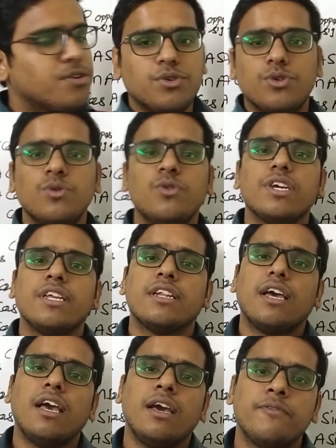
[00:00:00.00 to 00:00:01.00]
2 in
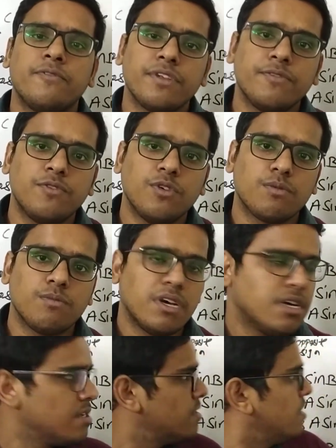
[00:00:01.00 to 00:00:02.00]
every formula
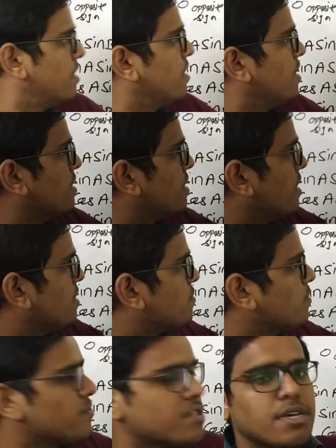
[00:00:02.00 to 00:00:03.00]
in case of
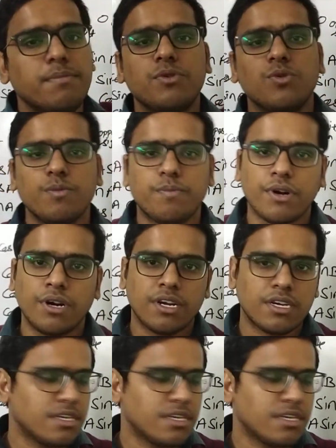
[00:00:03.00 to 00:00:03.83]
sum to product.